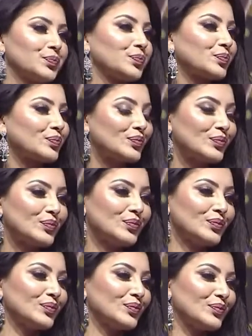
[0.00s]

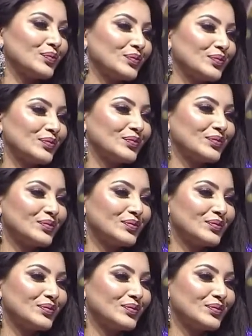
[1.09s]
[no speech]